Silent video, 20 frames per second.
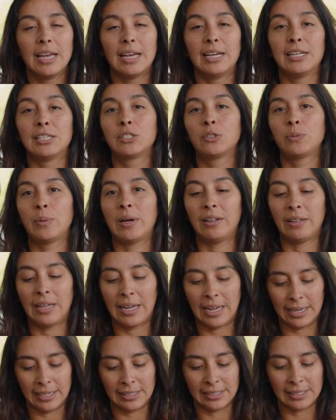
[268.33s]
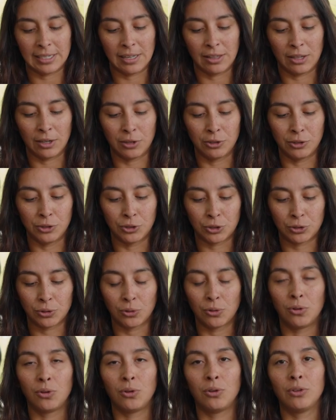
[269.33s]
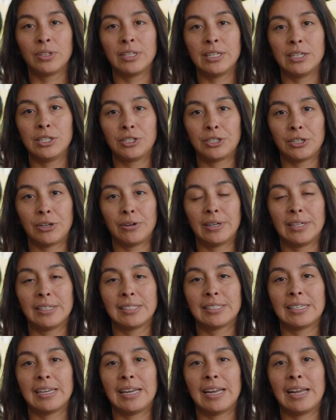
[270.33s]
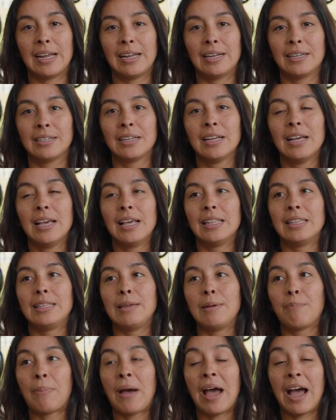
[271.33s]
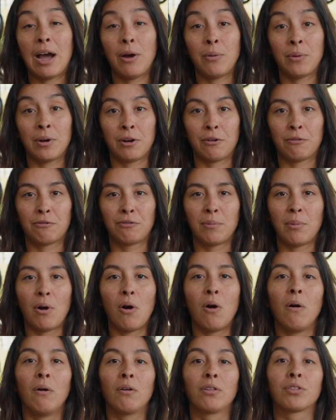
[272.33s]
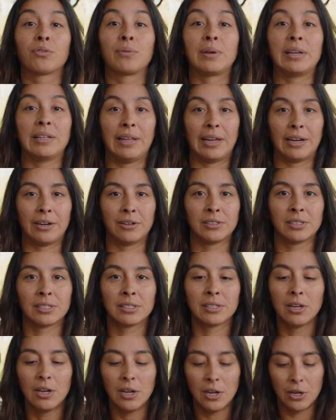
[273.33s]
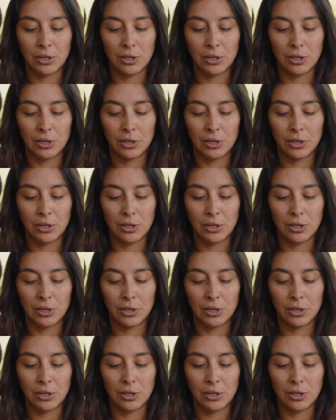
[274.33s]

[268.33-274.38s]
as well as the control, the endurance, and the power from all three layers.